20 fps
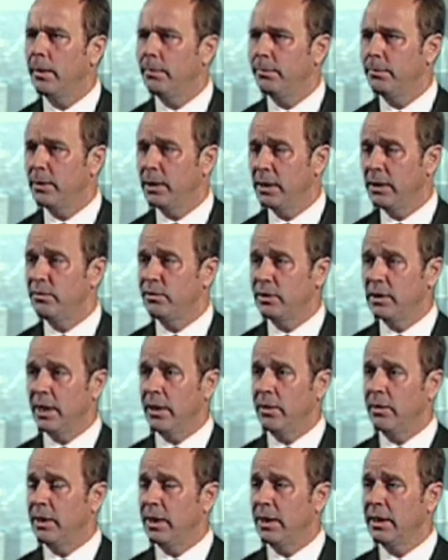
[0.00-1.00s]
I believe
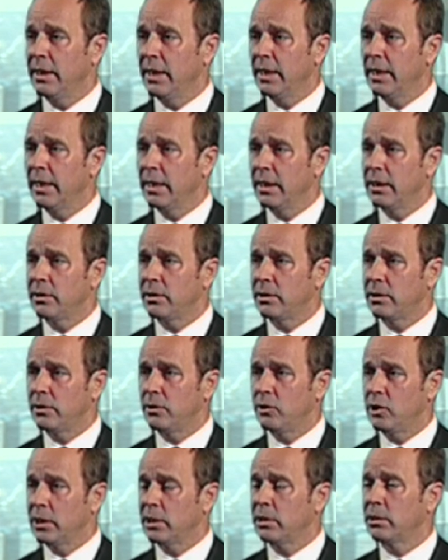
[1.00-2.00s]
so, and I think it's
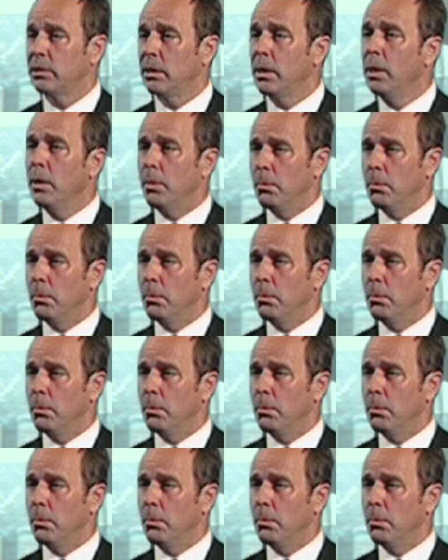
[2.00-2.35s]
just